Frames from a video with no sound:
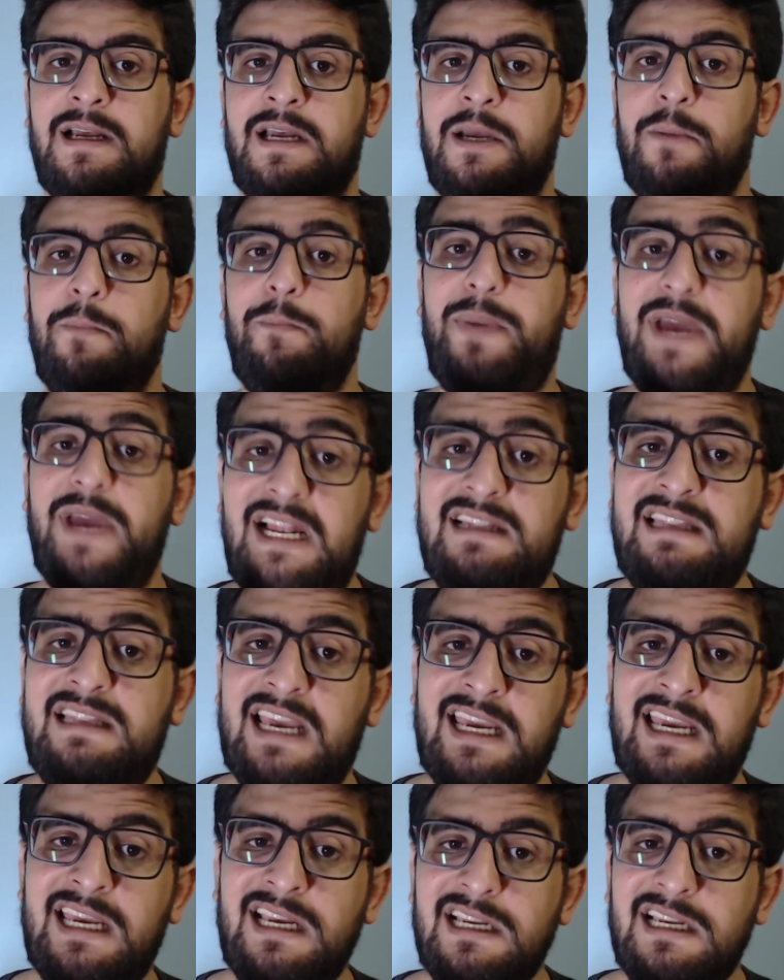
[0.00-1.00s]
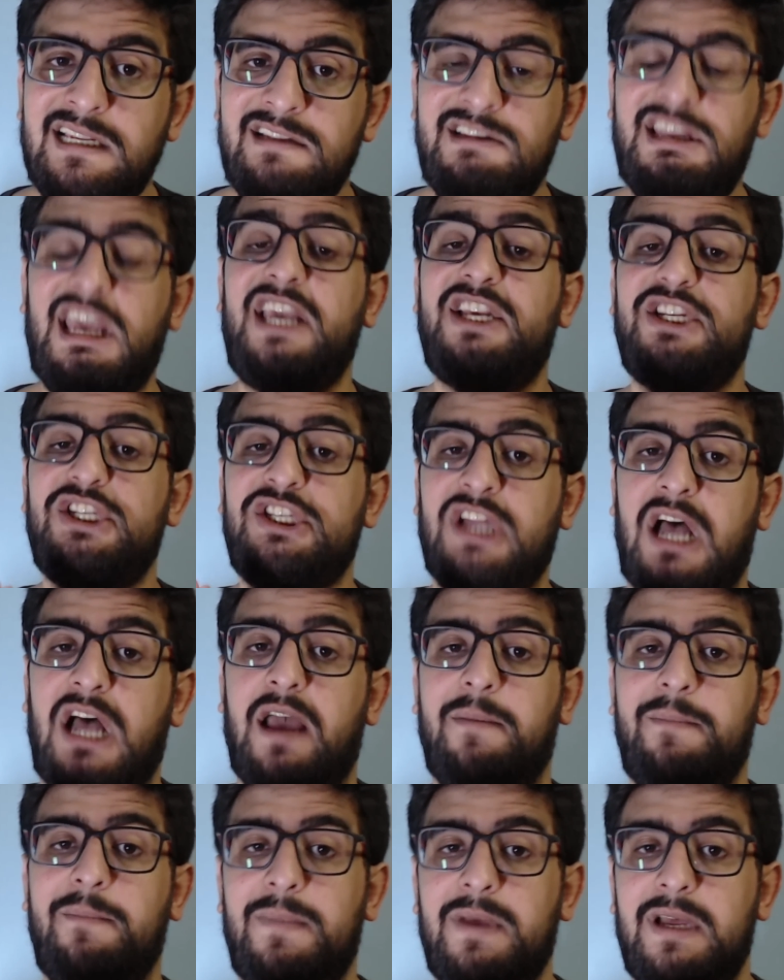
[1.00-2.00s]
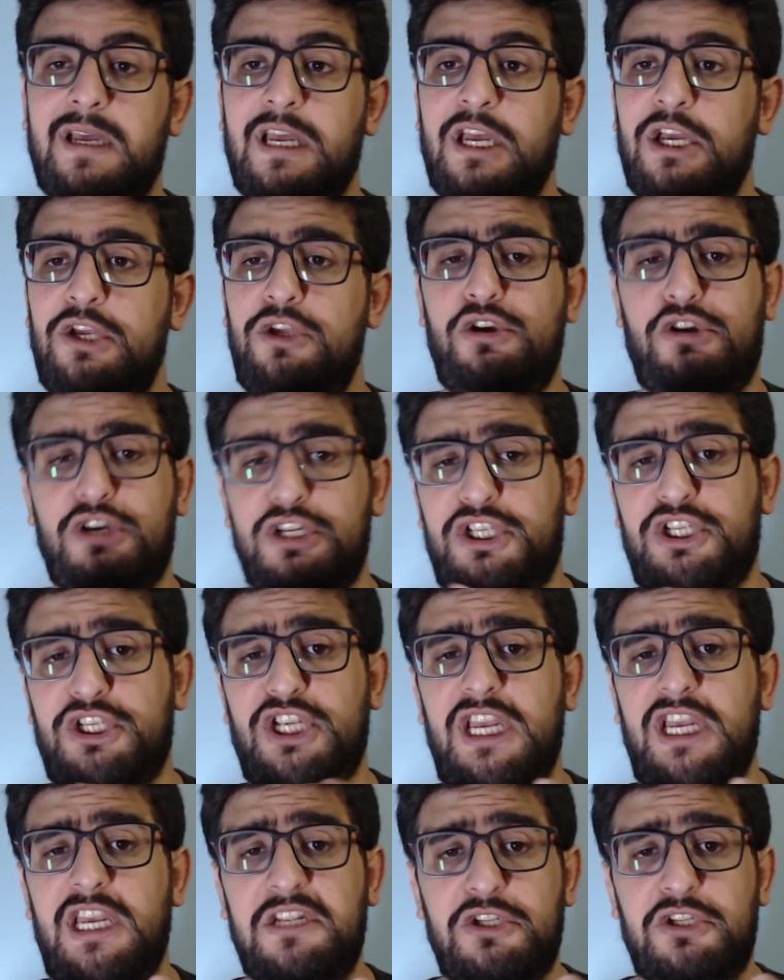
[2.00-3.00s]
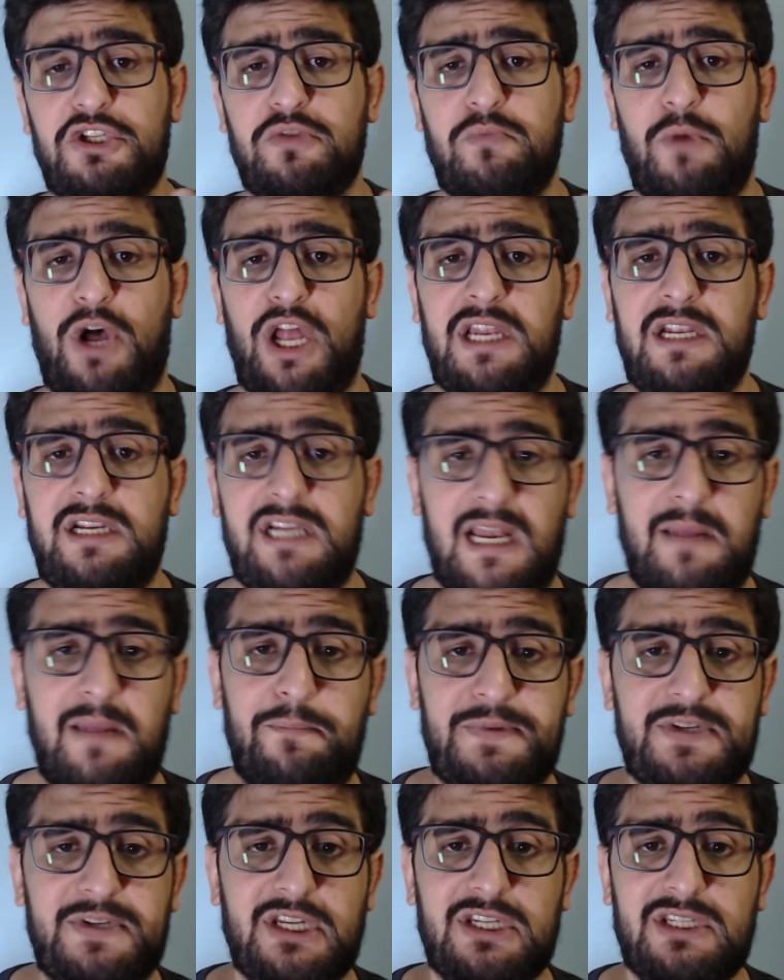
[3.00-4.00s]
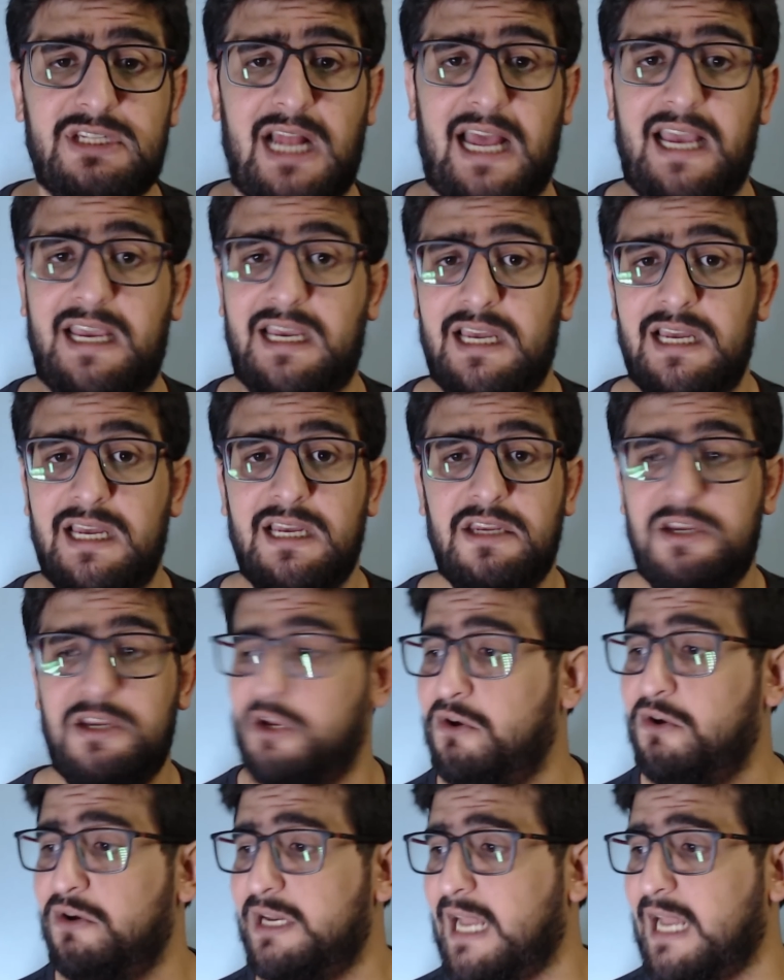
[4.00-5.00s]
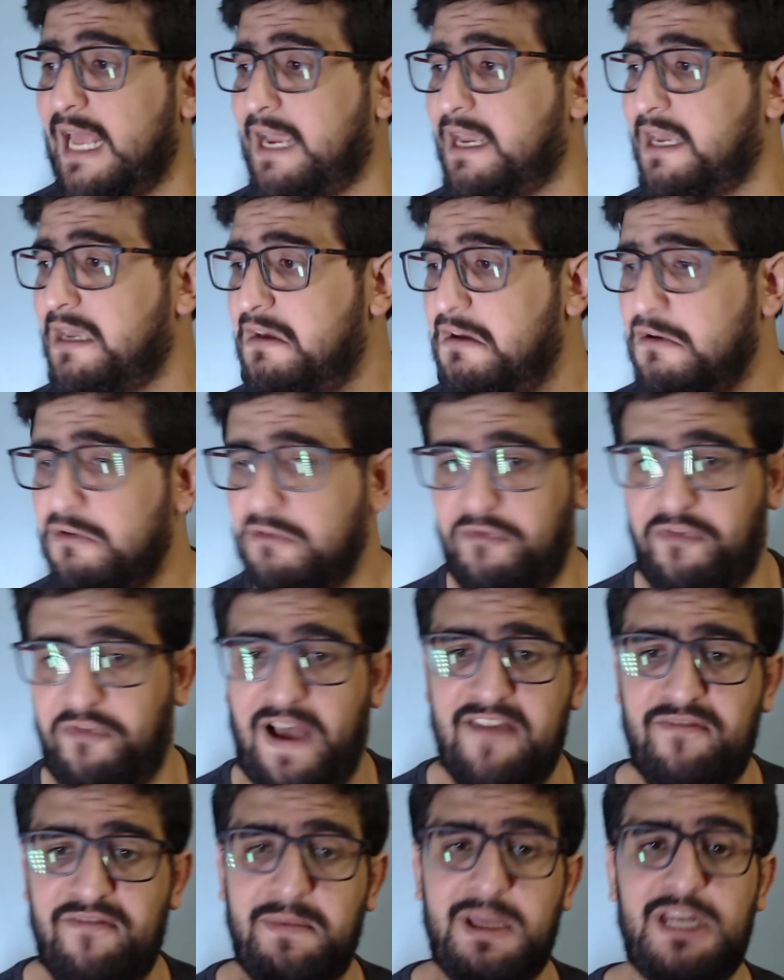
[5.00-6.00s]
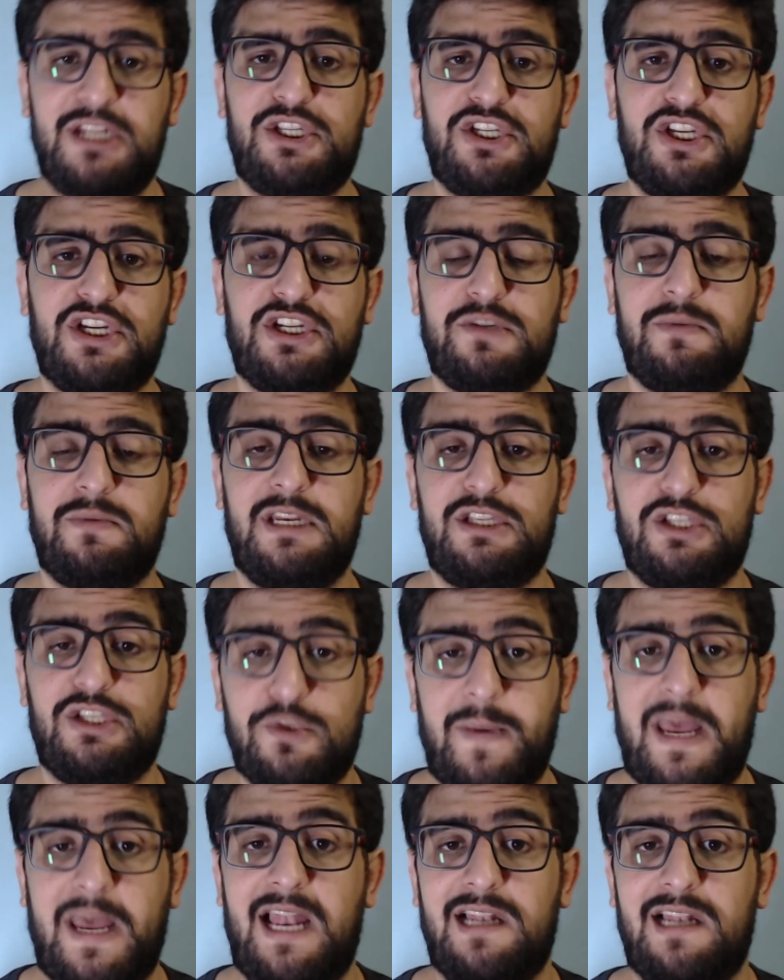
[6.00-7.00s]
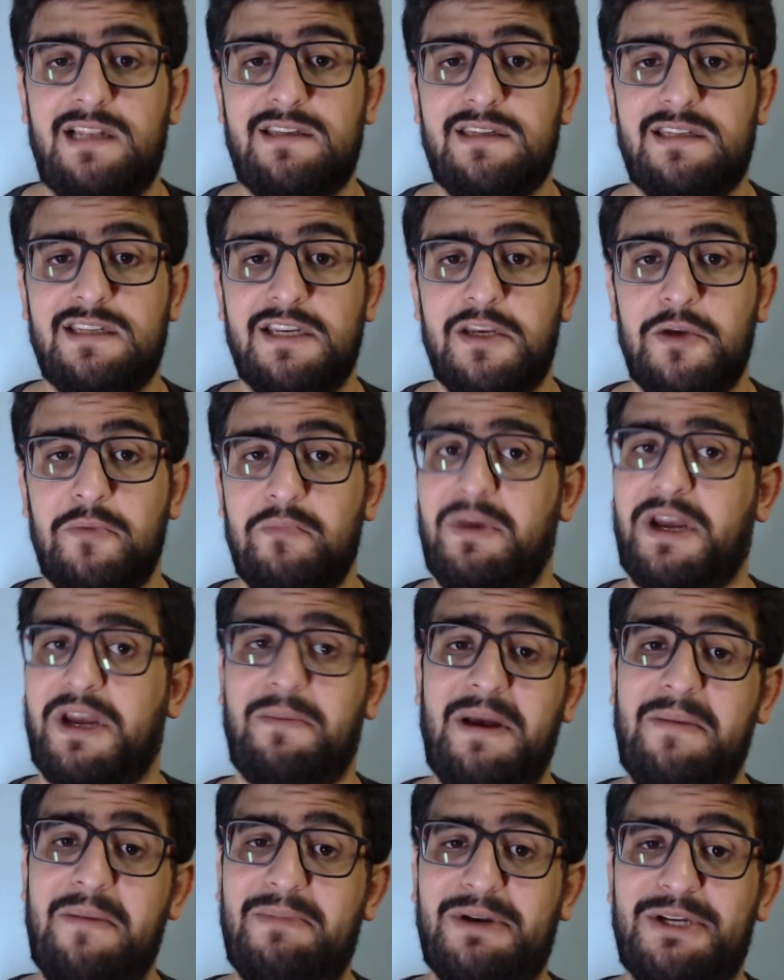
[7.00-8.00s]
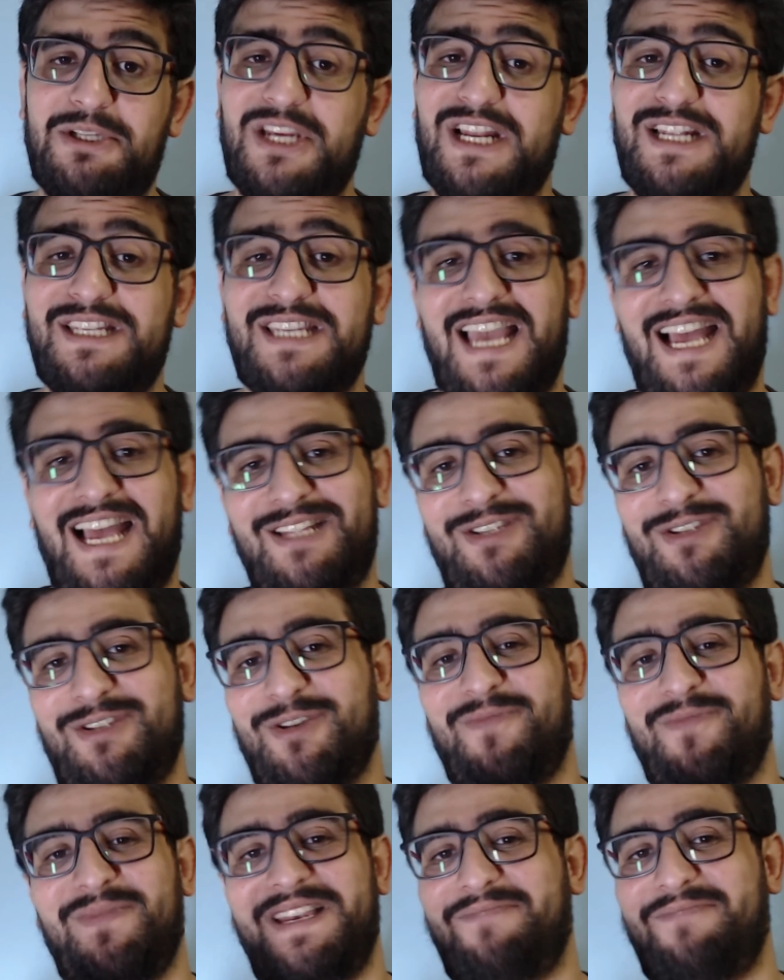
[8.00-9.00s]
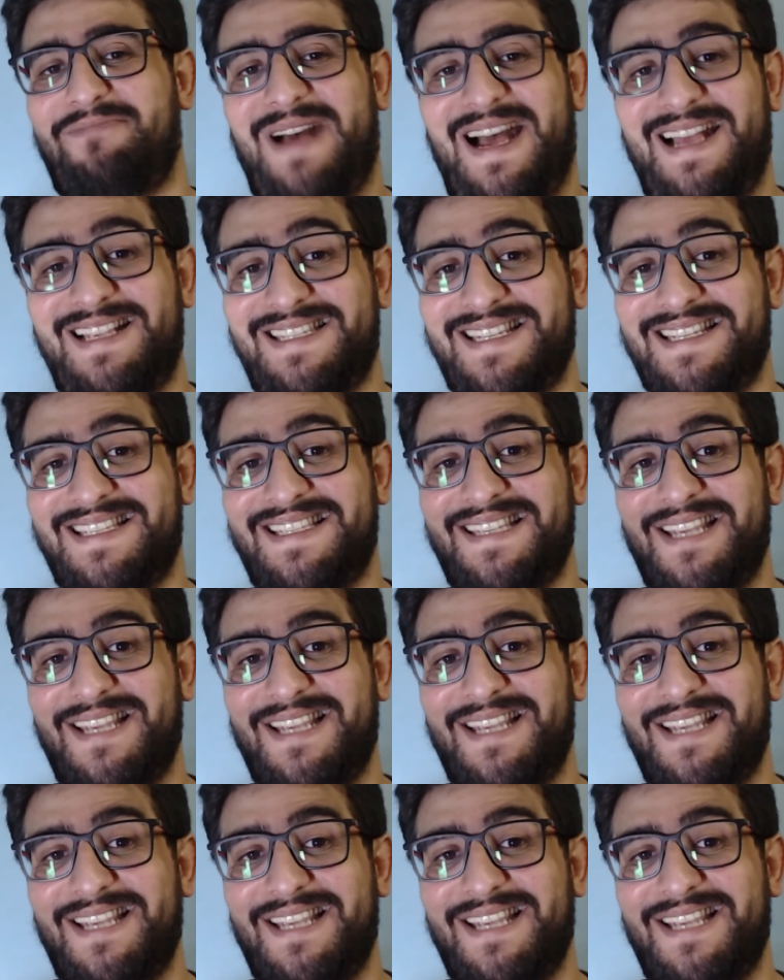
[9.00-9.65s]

Building takes time. You could see in small glimpses, in 5 minutes, 6 minute spells. But remember, Chelsea had so many passes,